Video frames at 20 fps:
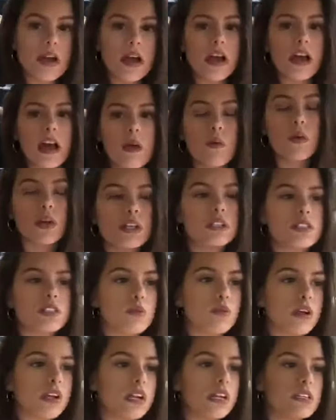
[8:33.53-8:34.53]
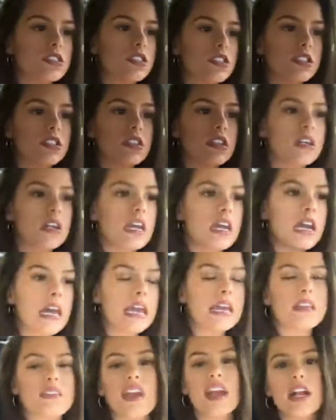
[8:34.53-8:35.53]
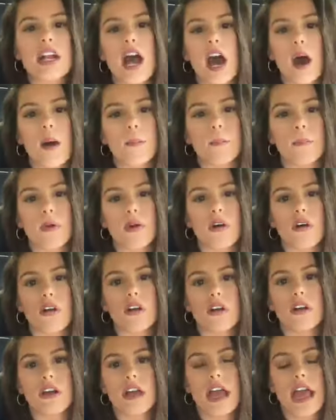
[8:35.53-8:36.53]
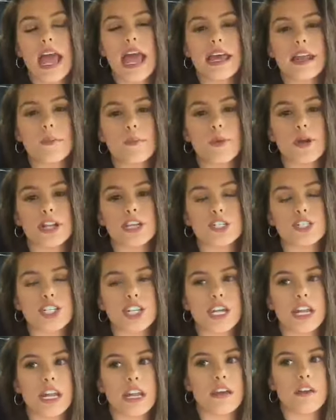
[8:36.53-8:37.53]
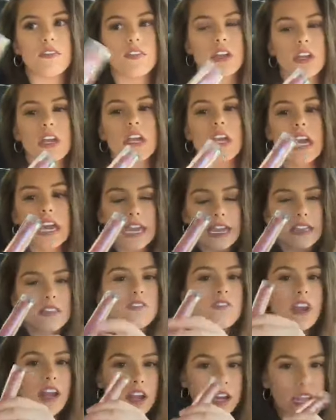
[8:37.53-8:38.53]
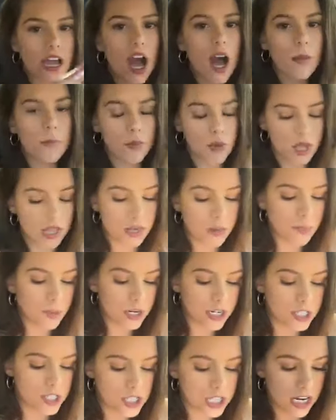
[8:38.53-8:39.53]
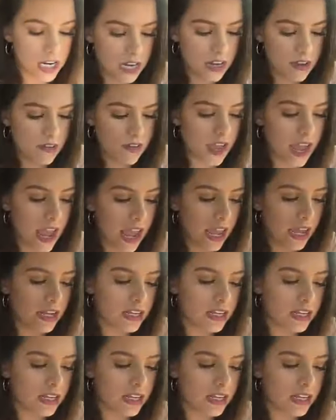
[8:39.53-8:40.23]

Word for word: What is the word? He's just... He's very humble and appreciative. He really is. He's very humble and appreciative, and